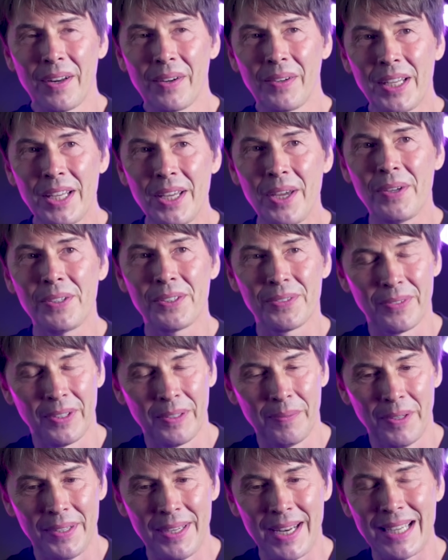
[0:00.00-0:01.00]
only
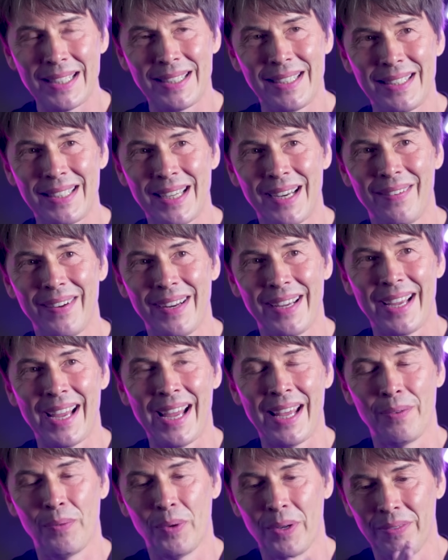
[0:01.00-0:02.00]
useful but necessary,
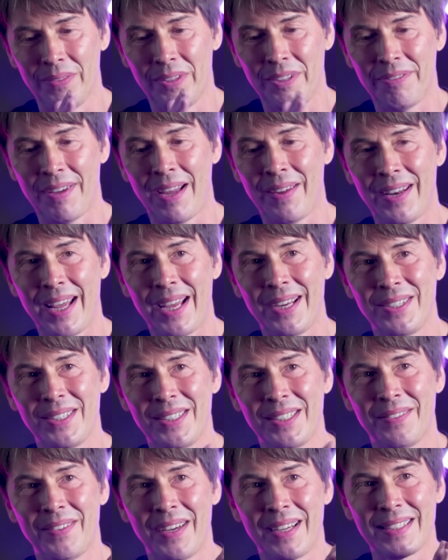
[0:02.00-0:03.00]
and one of the
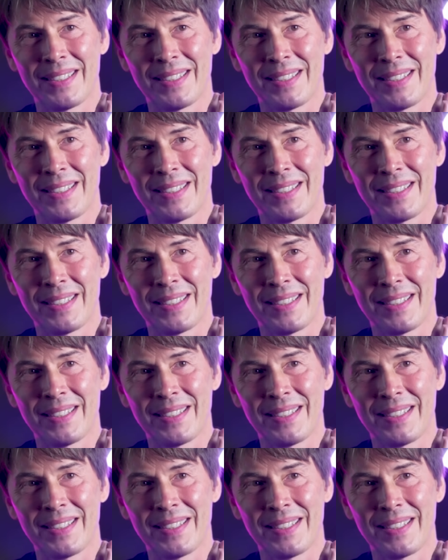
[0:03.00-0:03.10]
foundations of our